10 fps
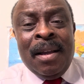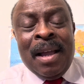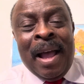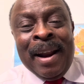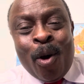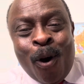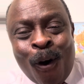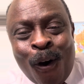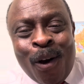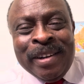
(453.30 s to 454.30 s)
And
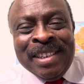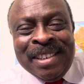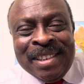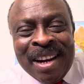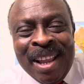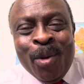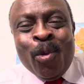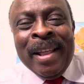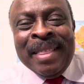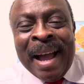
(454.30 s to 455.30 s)
all these 3
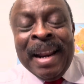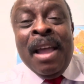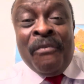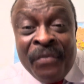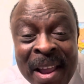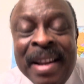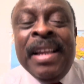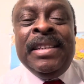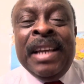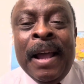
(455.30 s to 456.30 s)
were that. Even
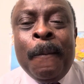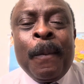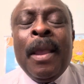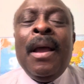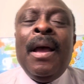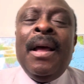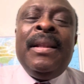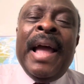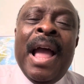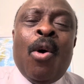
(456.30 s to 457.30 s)
Niger,
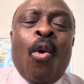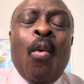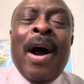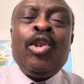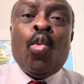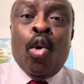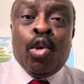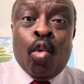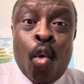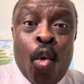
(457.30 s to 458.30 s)
the ECOWAS
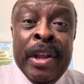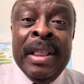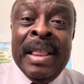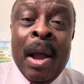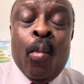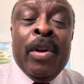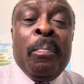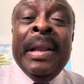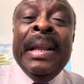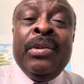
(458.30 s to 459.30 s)
was going there with
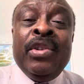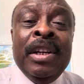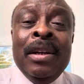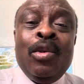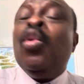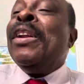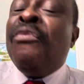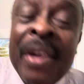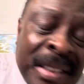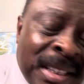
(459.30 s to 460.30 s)
military to
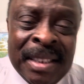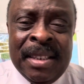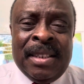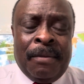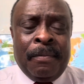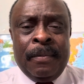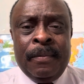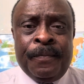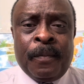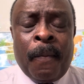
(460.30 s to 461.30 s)
reverse the system.
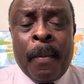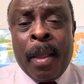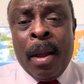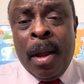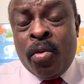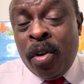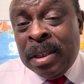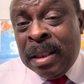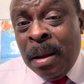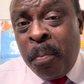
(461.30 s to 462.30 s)
It was
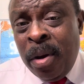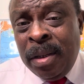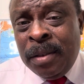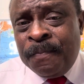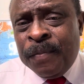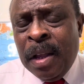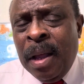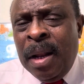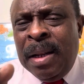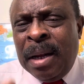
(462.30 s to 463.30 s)
at the point,
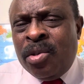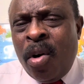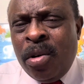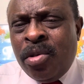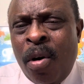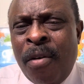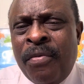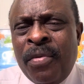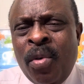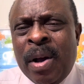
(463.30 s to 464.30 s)
the thought
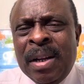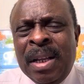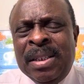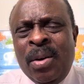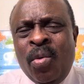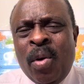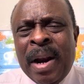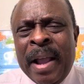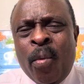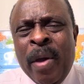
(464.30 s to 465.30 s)
of, look, the thing look
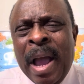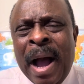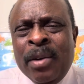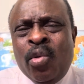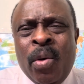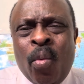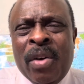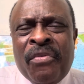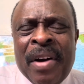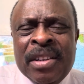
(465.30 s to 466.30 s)
like we are doing
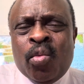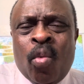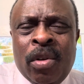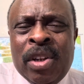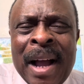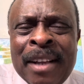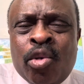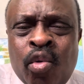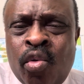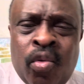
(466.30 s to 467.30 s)
what France want us
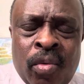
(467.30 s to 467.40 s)
to do.